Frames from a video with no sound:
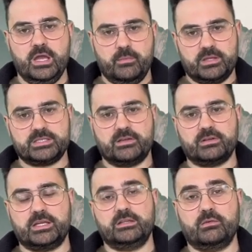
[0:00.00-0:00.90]
But the southern
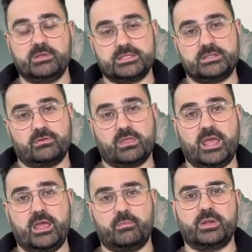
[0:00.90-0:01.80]
kingdom is still
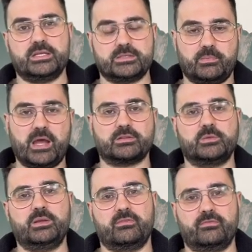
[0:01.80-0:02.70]
there, but is about to
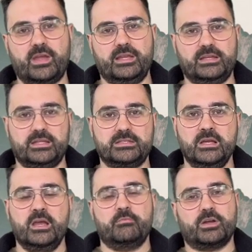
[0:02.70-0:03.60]
be invaded
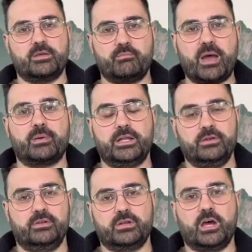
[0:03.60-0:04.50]
by the
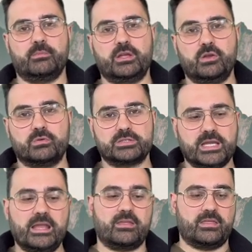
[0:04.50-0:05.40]
Babylonian army, who will
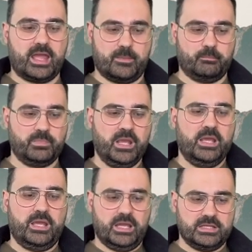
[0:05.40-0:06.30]
take them
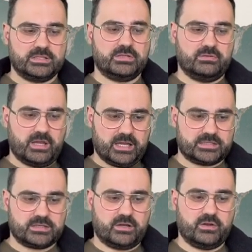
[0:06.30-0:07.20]
into
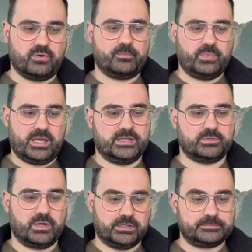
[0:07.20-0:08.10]
exile as
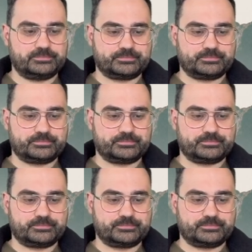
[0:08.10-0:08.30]
well.